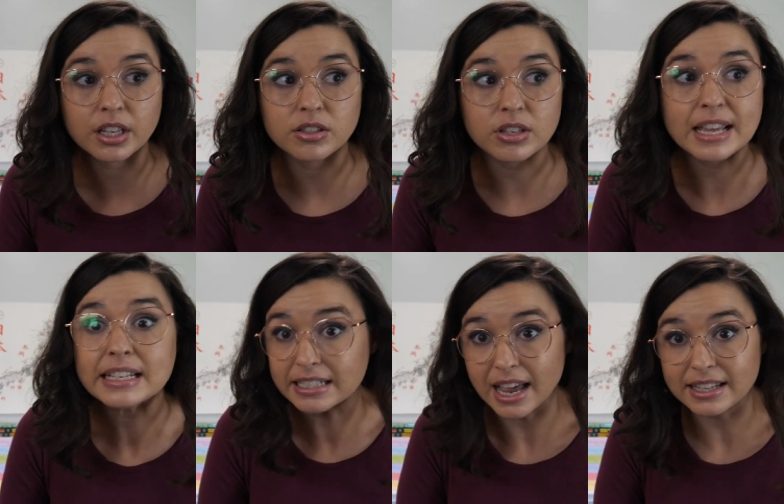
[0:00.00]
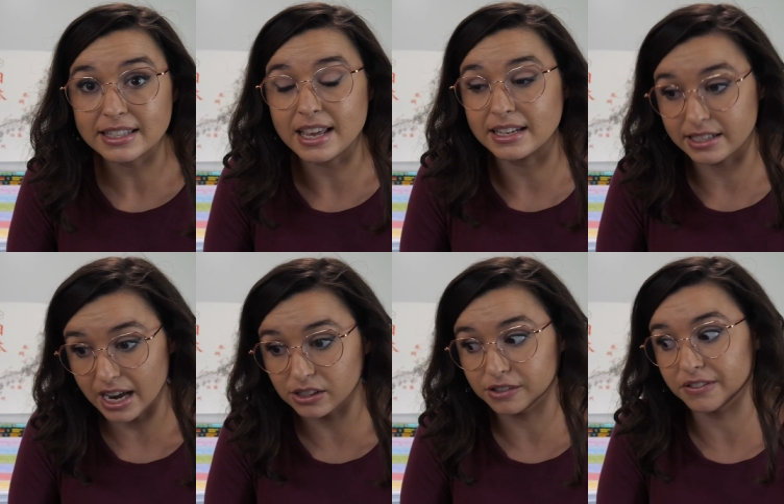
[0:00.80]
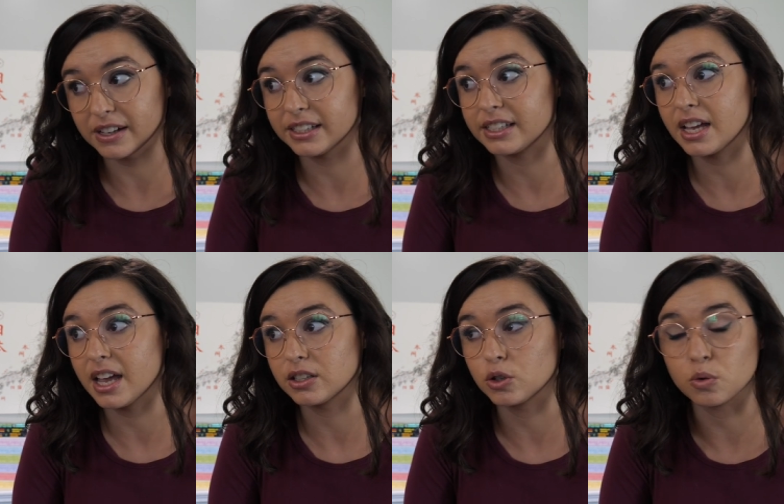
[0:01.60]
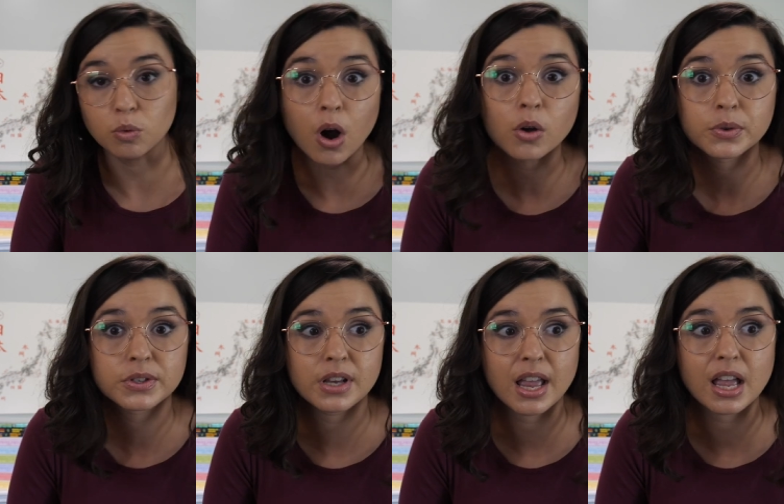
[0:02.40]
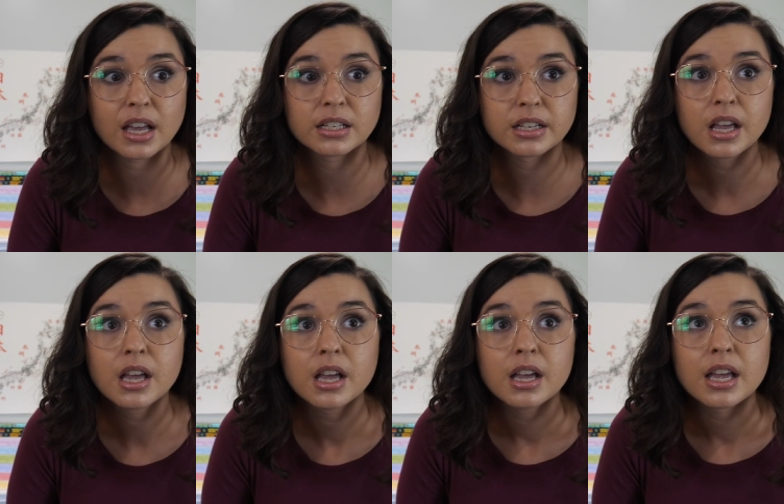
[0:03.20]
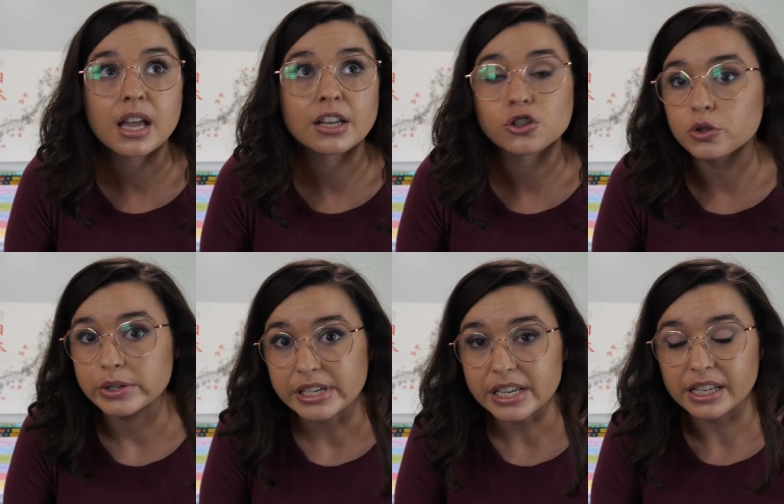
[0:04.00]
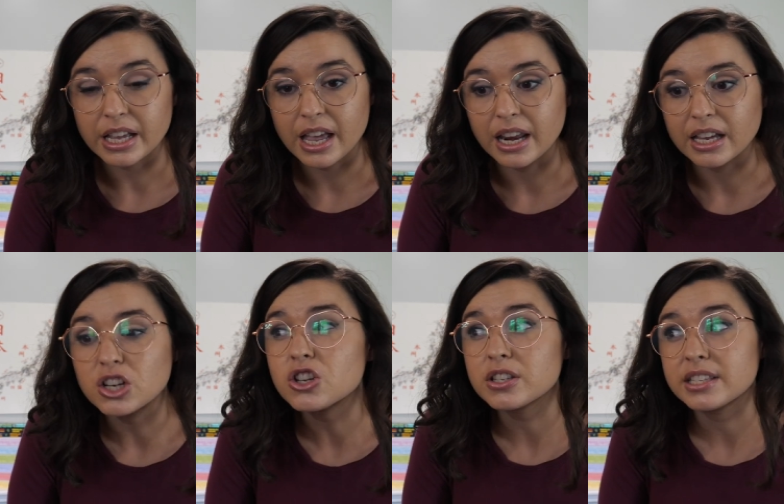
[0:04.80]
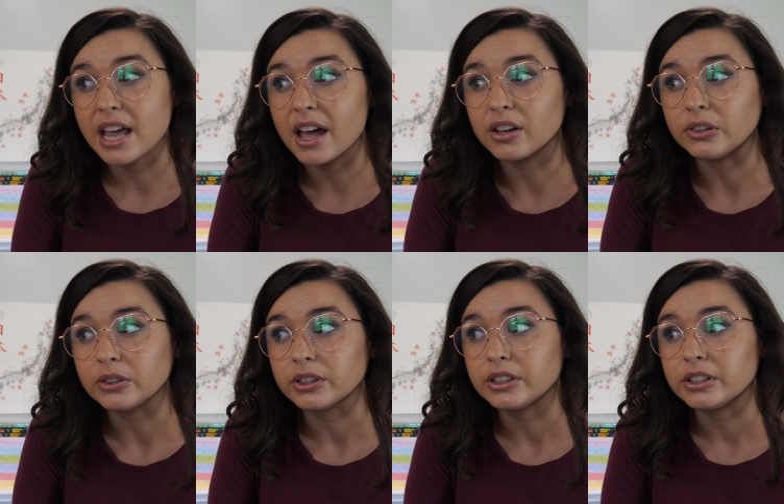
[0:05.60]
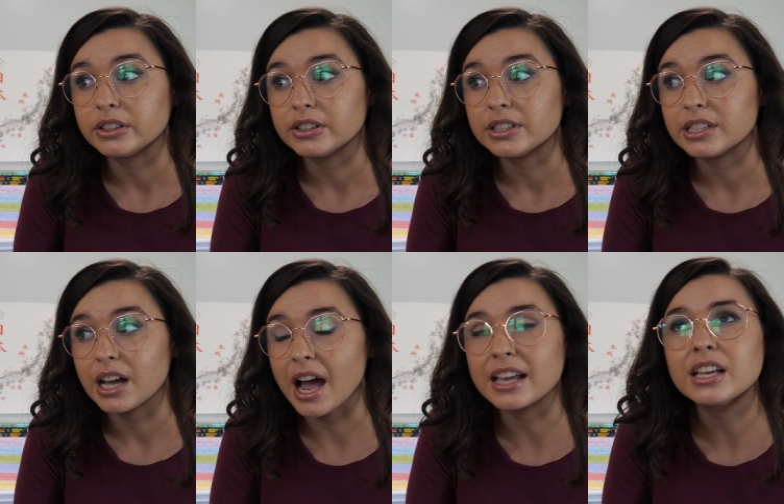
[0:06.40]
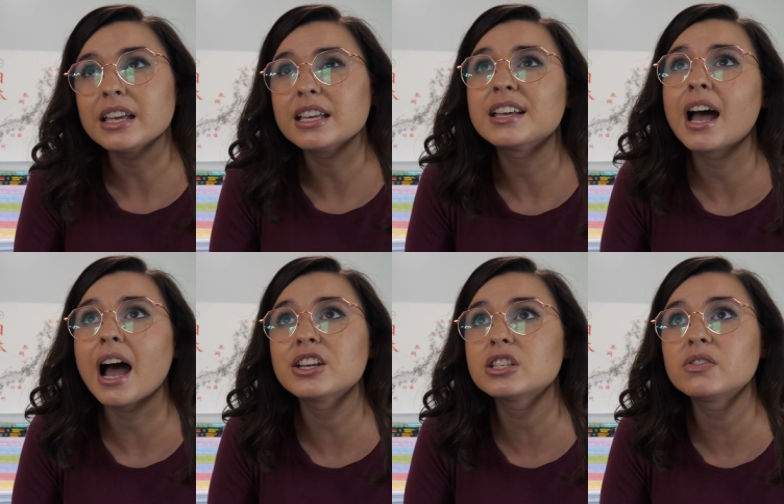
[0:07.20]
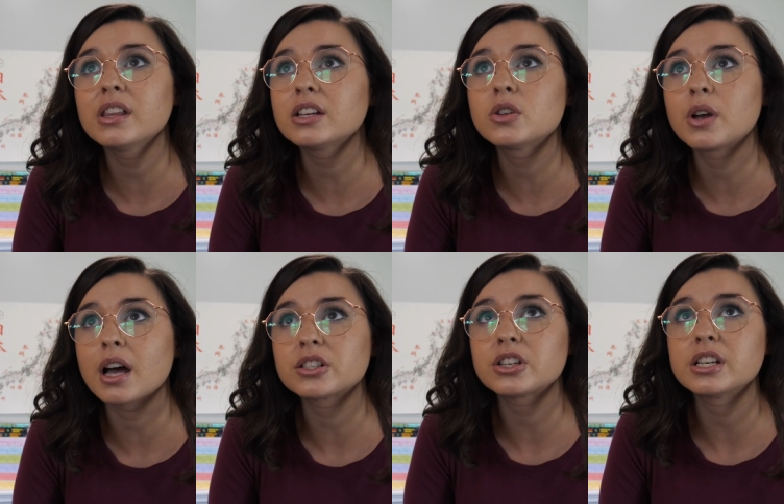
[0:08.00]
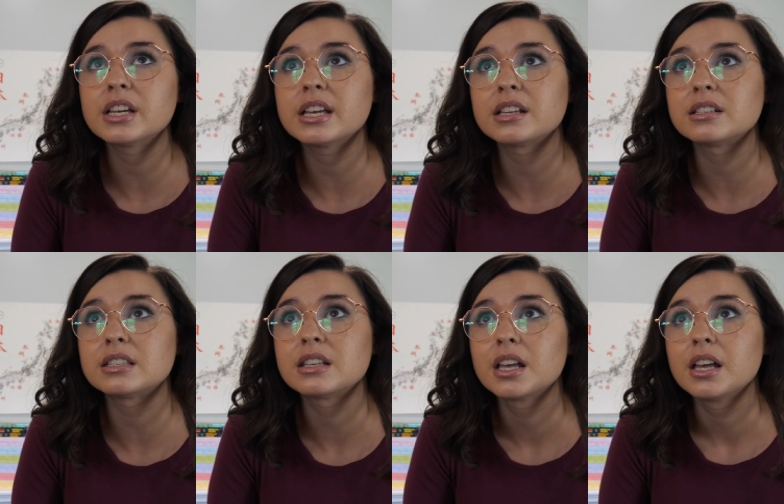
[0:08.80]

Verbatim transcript: It's intense and terrifying and gross and intriguing and I can just tell, I, I just feel like Togashi is